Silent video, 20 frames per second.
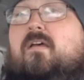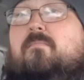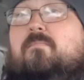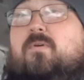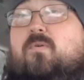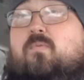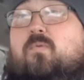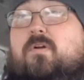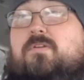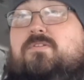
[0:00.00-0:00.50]

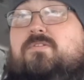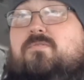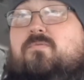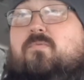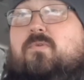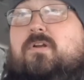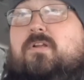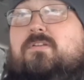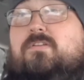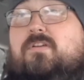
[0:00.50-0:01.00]
But what you
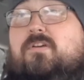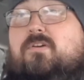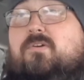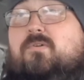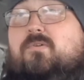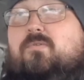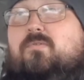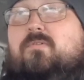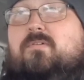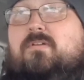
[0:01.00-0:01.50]
want to
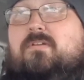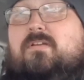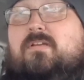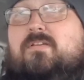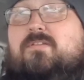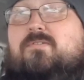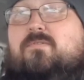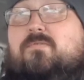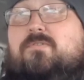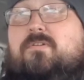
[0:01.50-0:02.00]
do
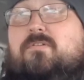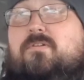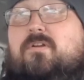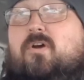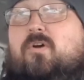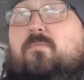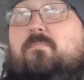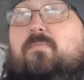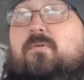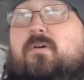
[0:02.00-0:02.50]
is on your
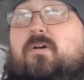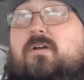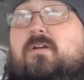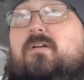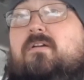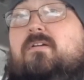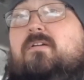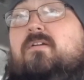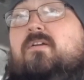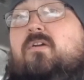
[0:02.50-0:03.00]
notebook,
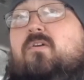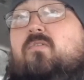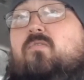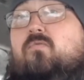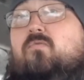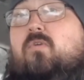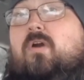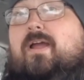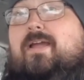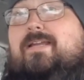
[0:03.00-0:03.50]

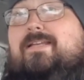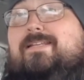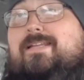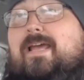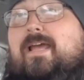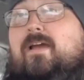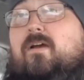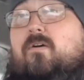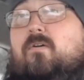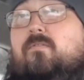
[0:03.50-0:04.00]
write
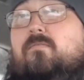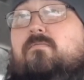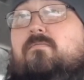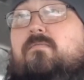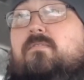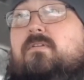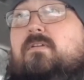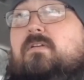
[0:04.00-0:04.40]
down,